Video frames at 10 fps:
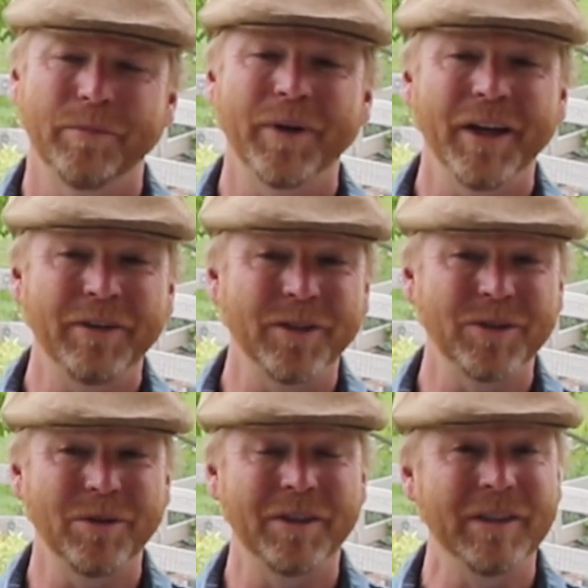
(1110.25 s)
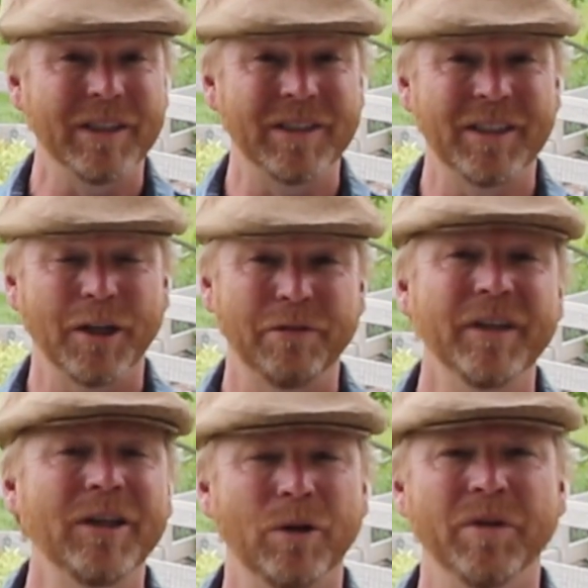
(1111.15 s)
But I've also learned to stuff
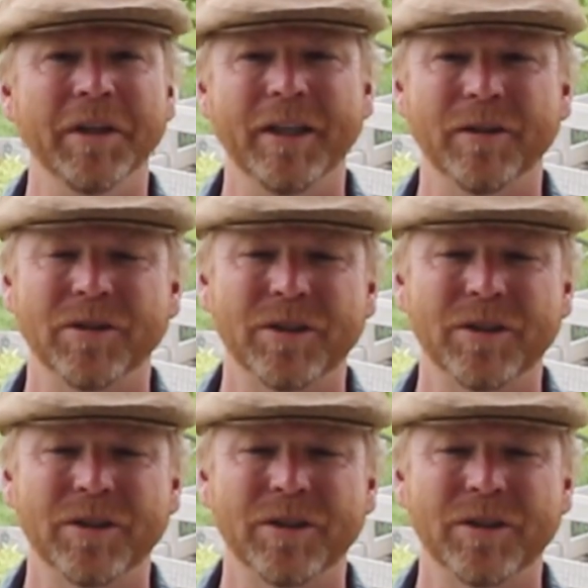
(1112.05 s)
it in over the years,